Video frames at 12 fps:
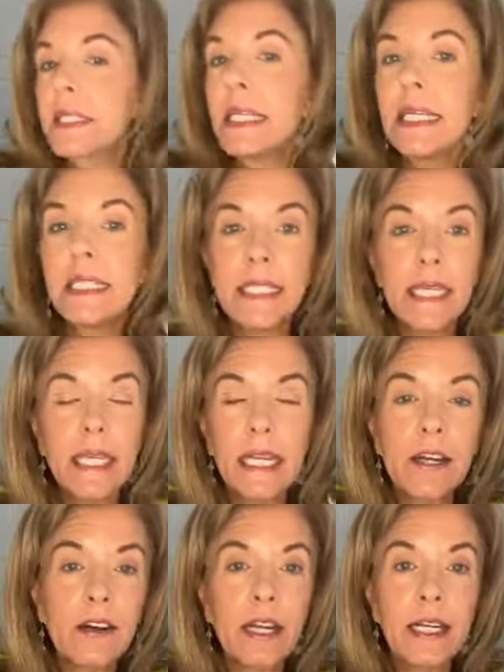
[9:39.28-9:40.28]

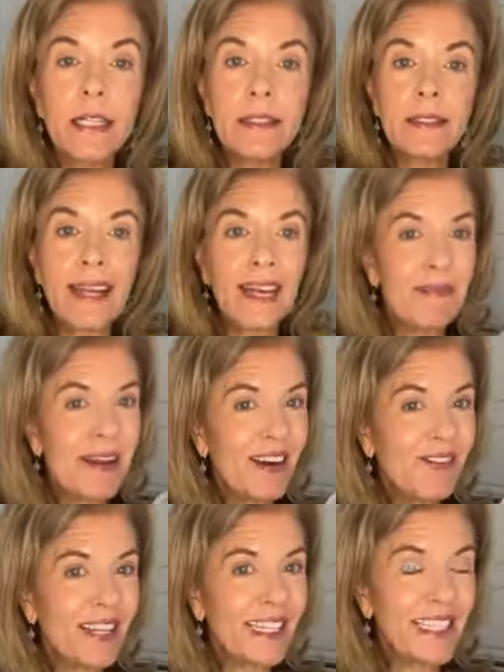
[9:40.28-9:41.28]
CZ earrings, and a
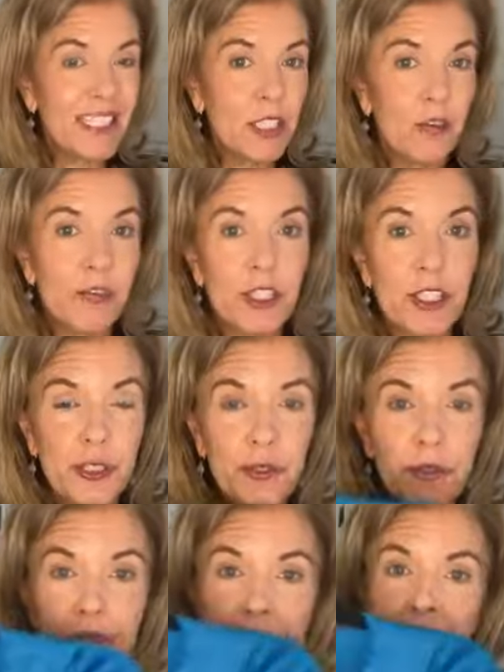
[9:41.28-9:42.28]
pair of like silver
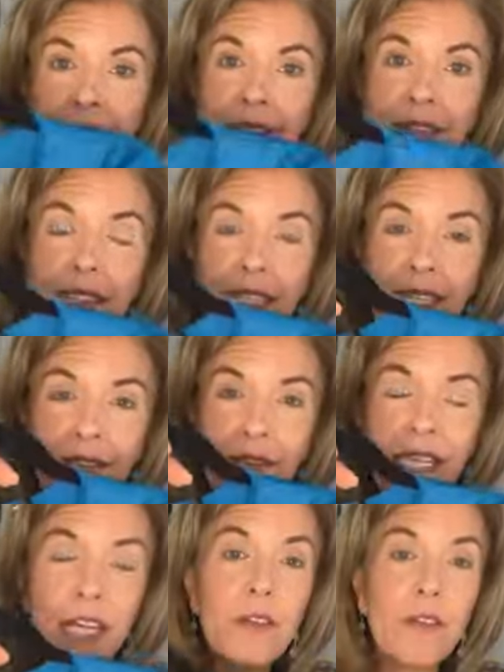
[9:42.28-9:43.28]
shoes.
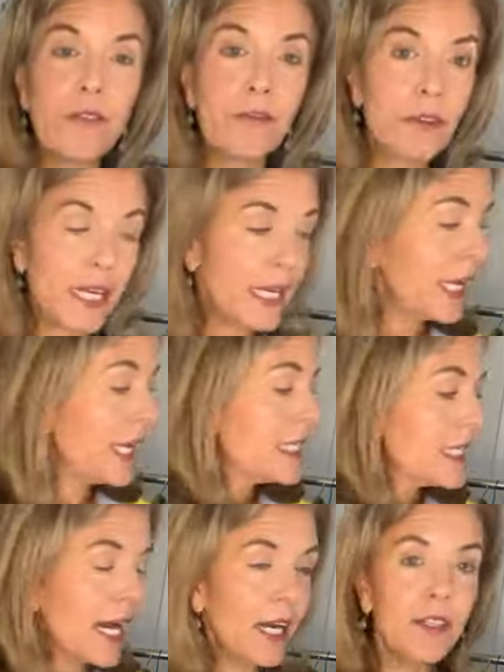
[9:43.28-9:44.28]
See? Three
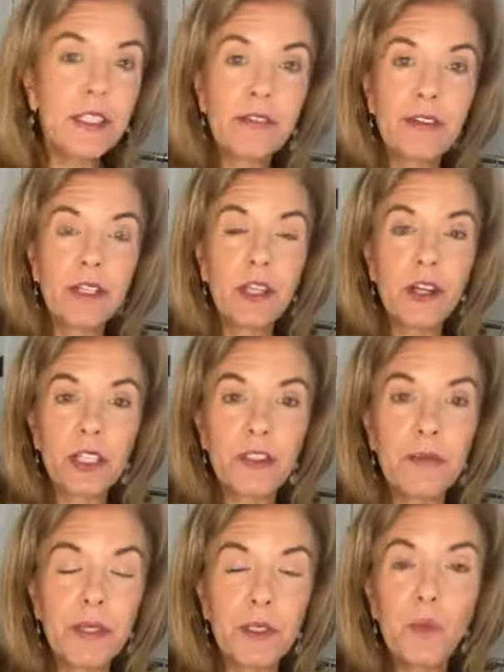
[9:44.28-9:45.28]
entirely different
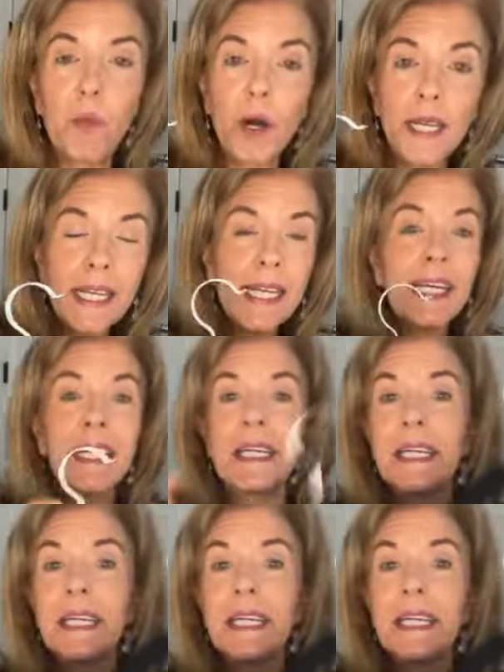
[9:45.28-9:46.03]
looks from this one